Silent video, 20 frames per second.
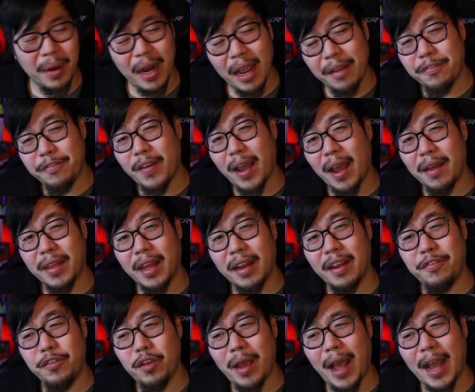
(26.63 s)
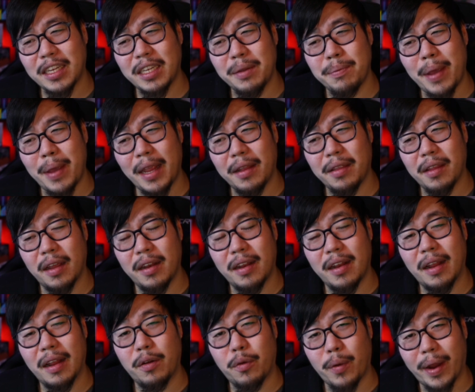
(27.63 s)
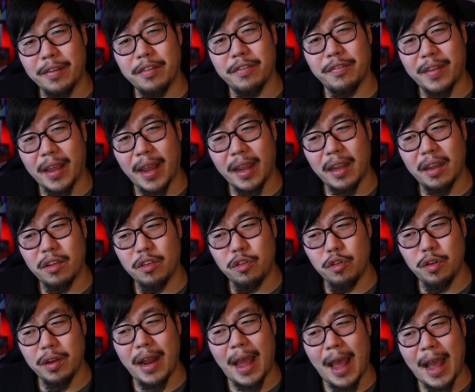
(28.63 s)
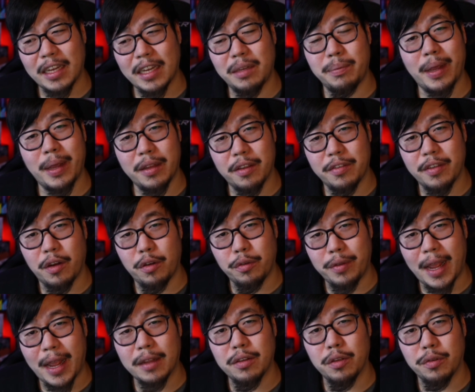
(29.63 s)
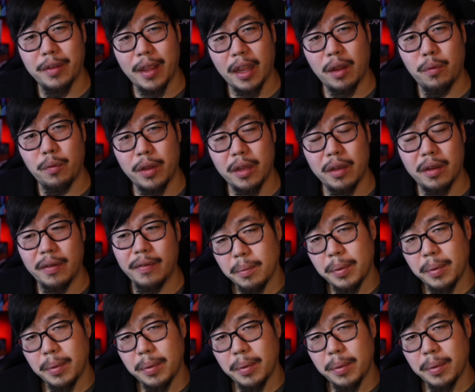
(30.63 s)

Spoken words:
But I found that if you actually make an aggressive deck, you can actually make this Aerodactyl deck win.